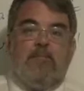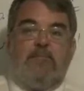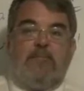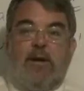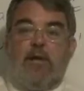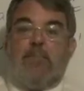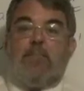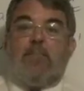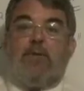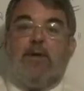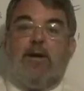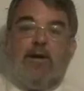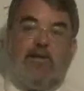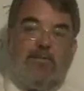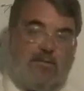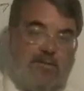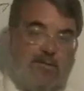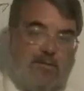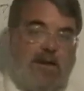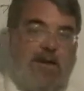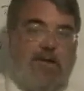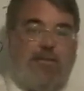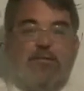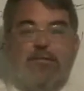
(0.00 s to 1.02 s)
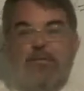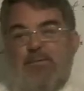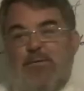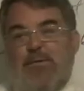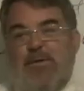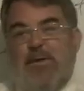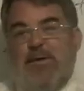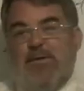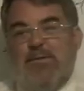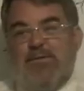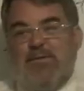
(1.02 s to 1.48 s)
Fat per ounce and calories
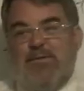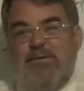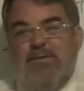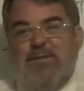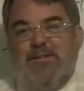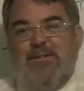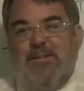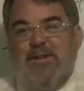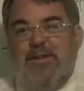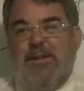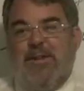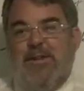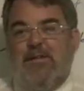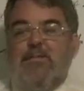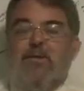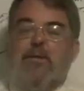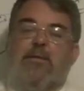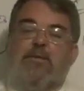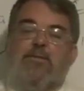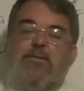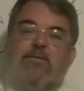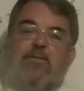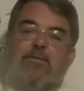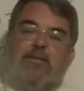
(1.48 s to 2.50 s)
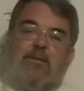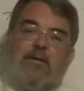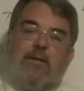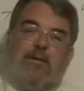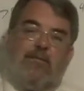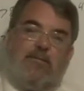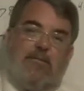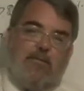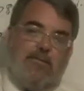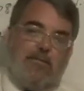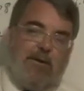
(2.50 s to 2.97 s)
per ounce. And
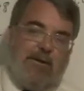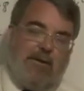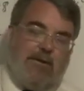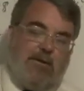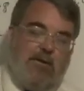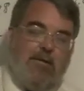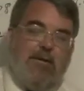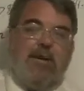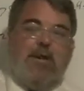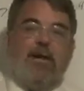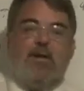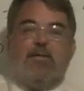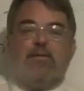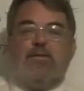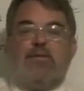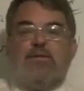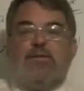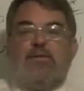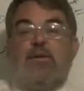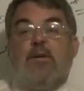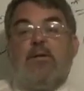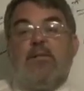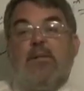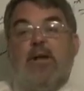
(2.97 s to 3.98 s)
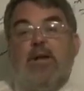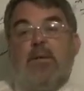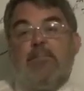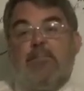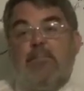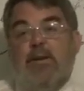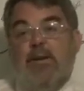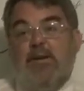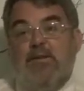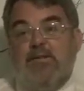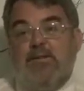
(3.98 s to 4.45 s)
if you're making your analysis on
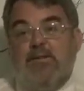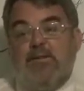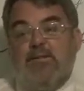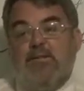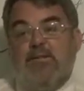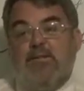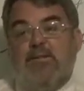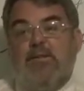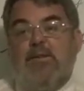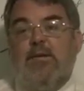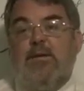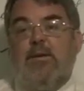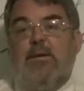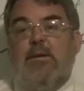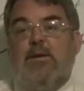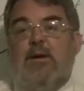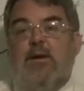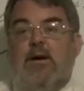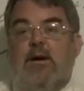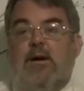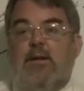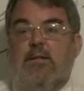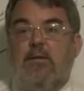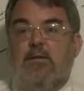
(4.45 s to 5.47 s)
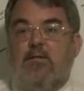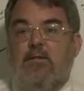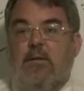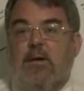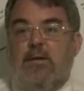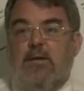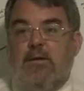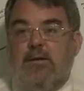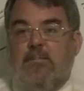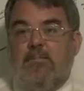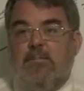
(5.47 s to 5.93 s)
that basis, on the
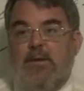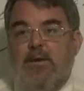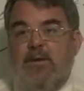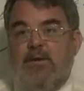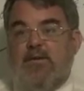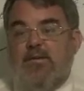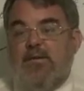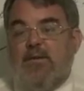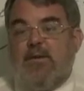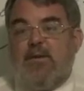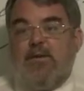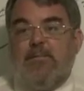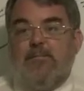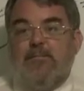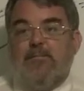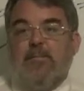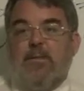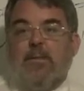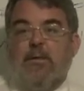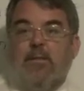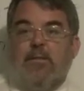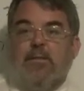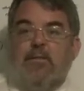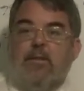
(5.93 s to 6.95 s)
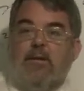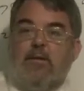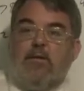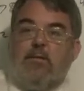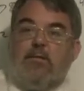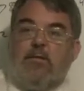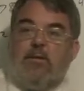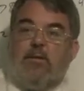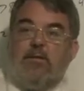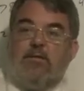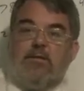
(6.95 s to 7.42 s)
weight of pizza, then
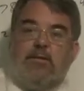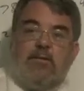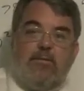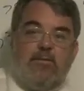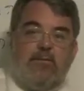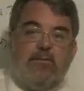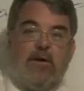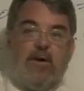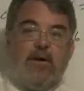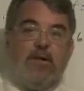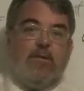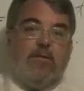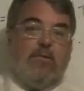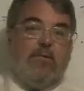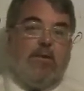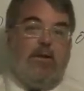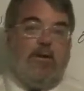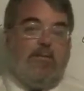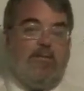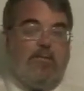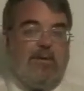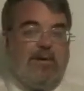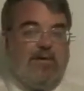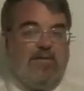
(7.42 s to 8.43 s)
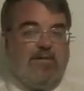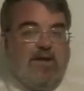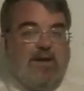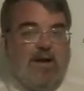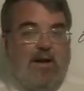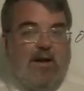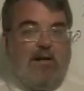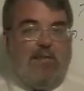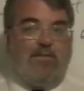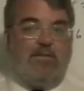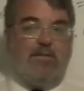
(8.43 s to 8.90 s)
you want to divide the weight of
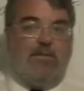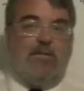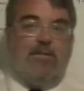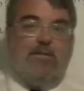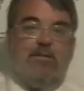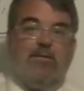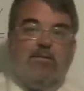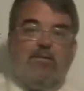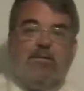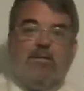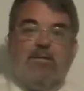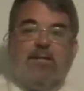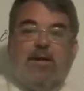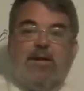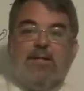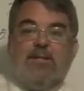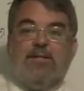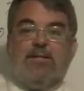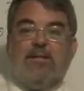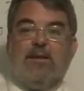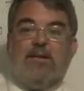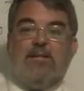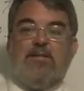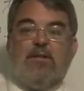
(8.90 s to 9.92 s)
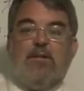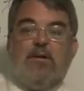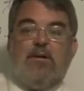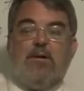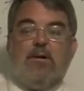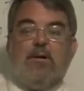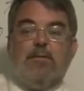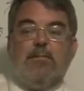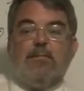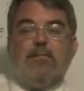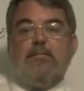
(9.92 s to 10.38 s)
pizza out so that that's
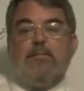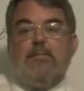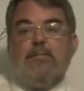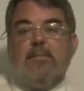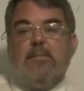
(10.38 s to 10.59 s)
gone.